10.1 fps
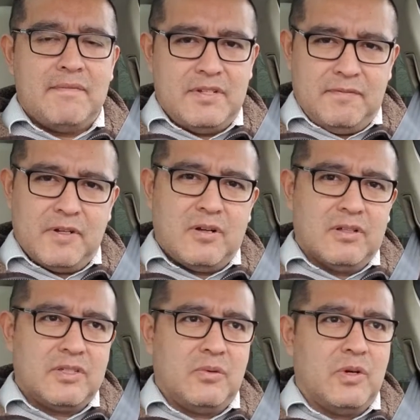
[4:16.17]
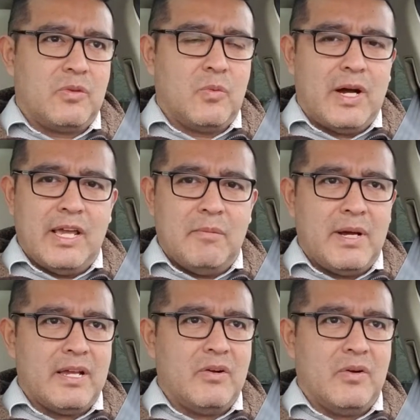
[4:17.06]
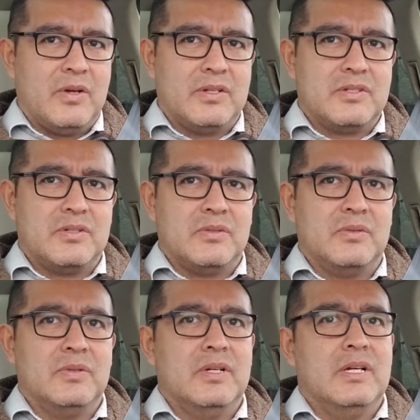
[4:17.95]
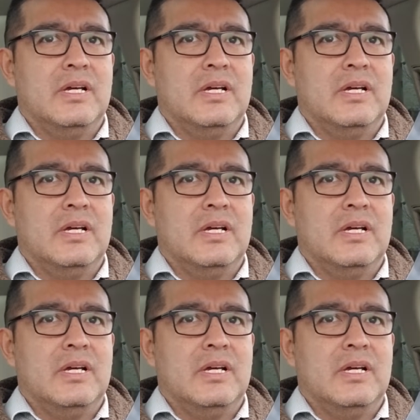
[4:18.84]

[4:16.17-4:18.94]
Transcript: have difficulty with? Why am I going to